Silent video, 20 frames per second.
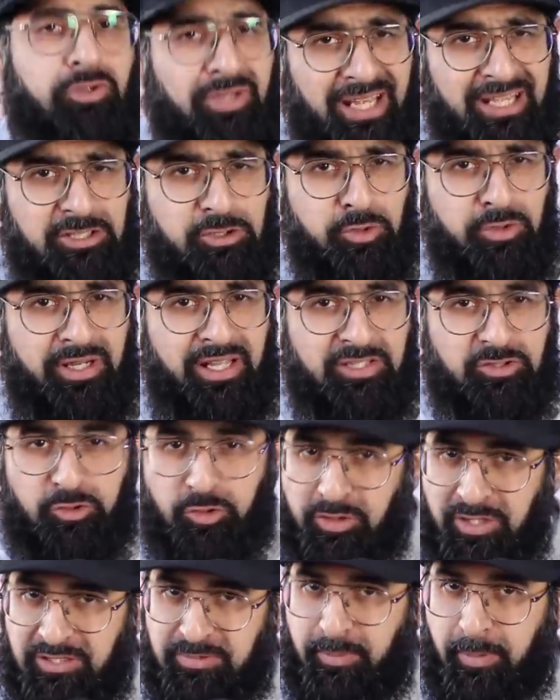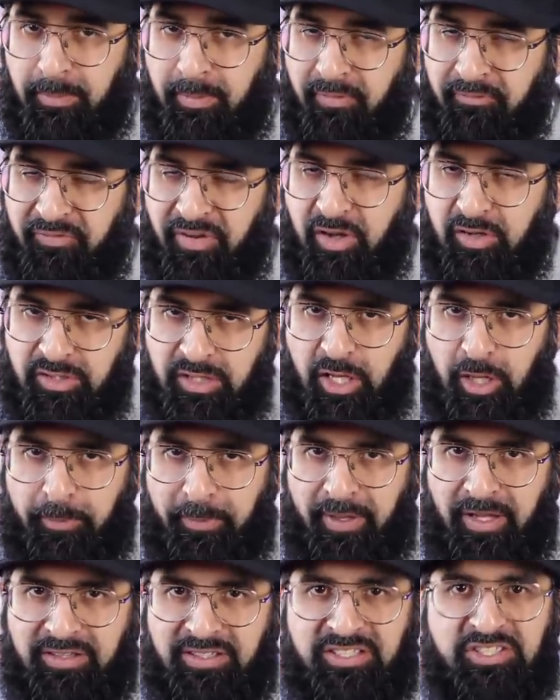so naturally, as soon as my mom found out
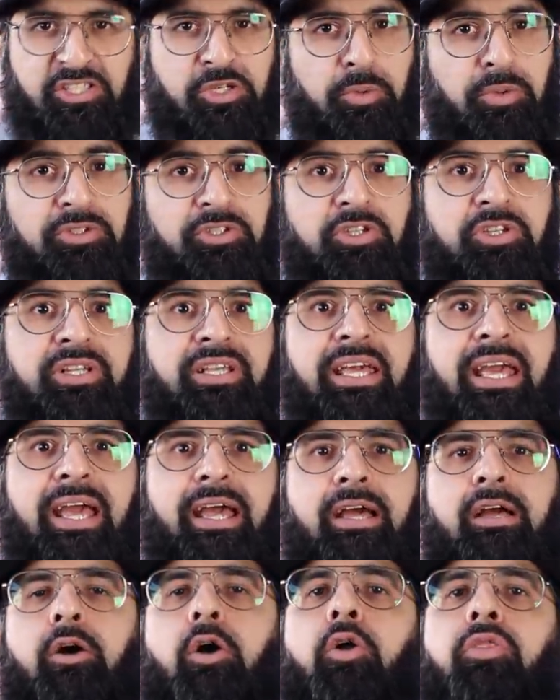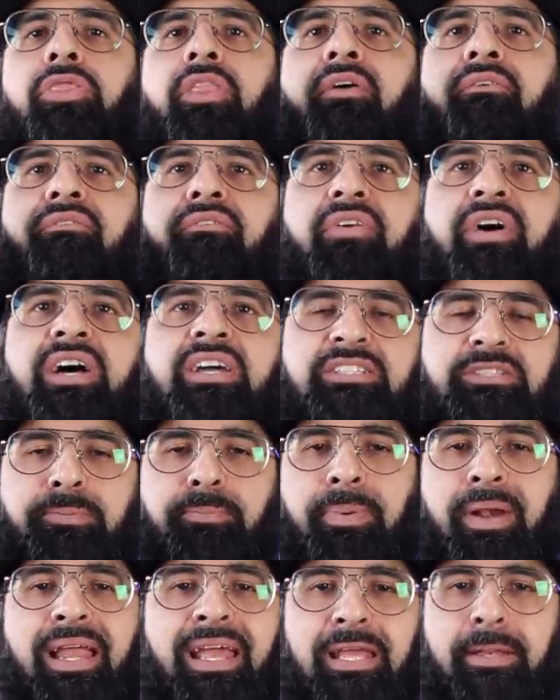about this, she wanted to get on the
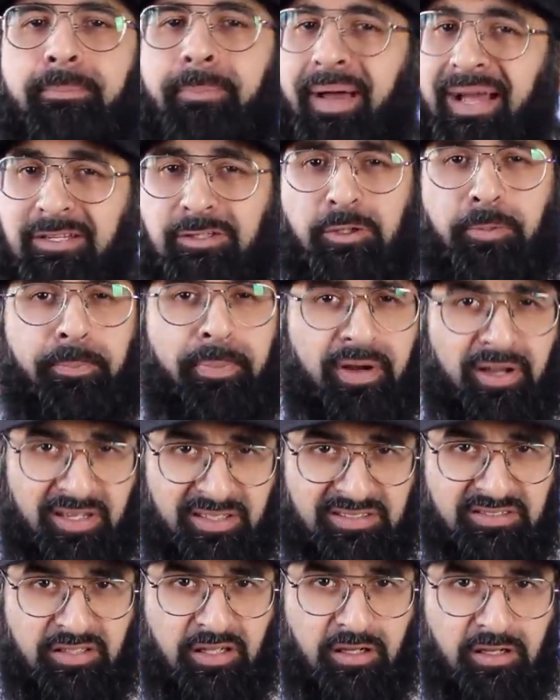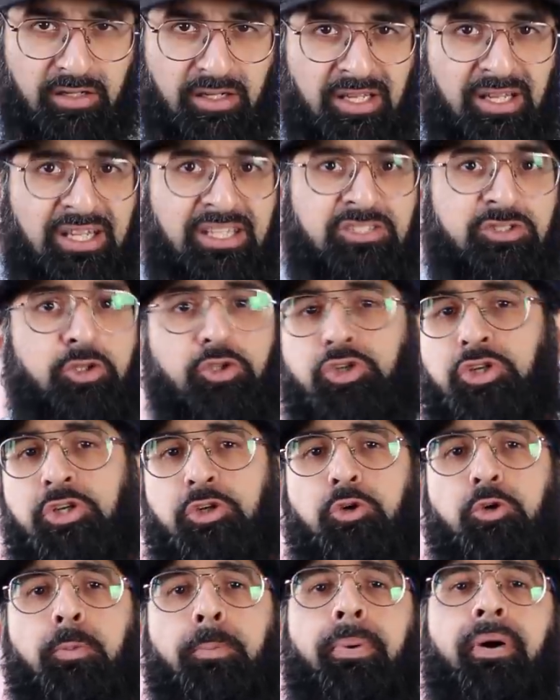first plane back to Pakistan so she
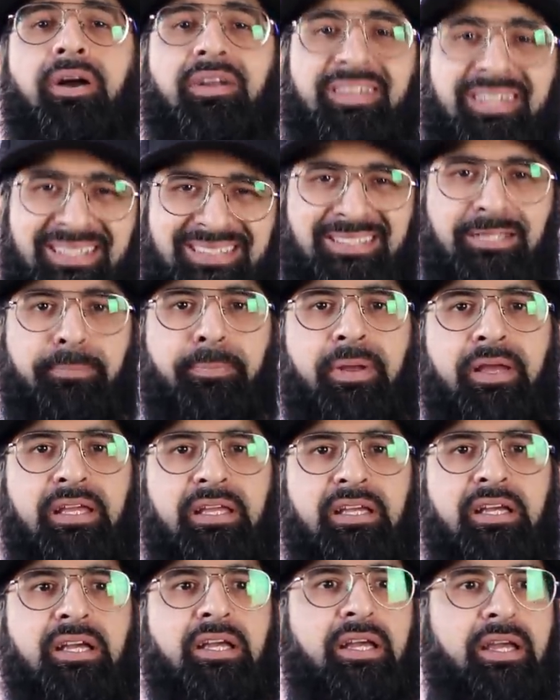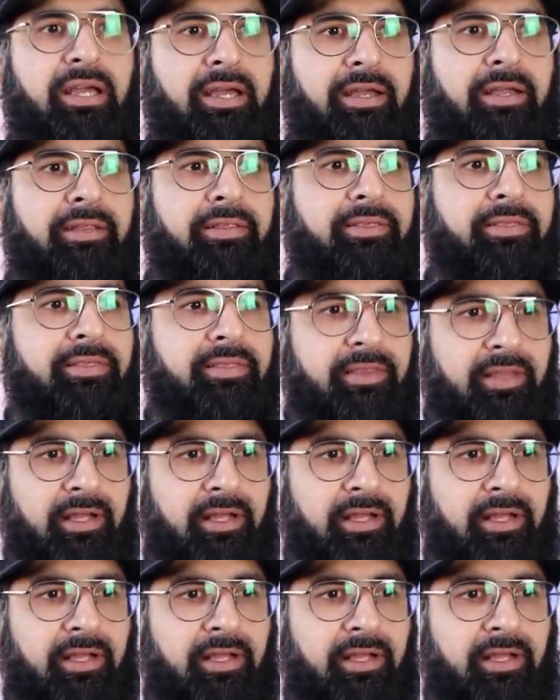could participate in